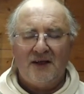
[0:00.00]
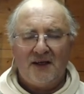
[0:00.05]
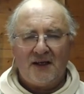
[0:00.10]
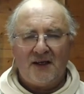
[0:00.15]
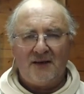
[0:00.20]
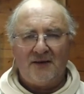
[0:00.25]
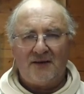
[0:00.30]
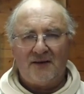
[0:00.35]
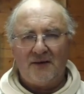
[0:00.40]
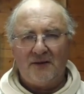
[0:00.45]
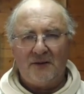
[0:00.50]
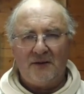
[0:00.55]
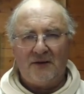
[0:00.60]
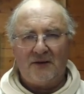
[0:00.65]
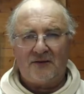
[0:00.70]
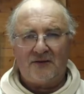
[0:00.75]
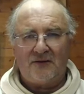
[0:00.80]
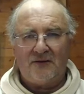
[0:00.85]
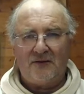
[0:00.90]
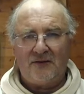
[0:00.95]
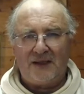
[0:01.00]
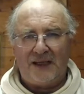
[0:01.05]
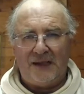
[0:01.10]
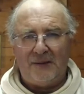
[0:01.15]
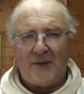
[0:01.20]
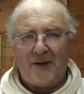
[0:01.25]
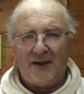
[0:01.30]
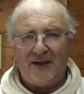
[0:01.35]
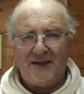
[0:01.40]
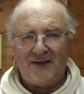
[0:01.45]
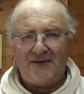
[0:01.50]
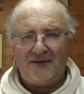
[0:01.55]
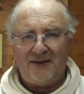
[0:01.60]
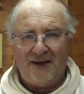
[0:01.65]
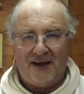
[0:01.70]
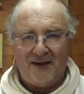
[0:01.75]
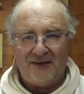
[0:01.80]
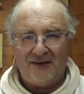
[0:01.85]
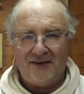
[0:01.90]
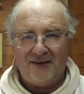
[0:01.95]
and so we just keep our heads
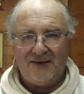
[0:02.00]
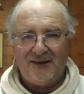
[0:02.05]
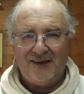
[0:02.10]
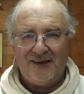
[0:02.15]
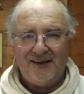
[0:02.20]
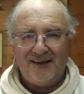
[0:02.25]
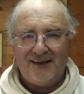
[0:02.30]
down and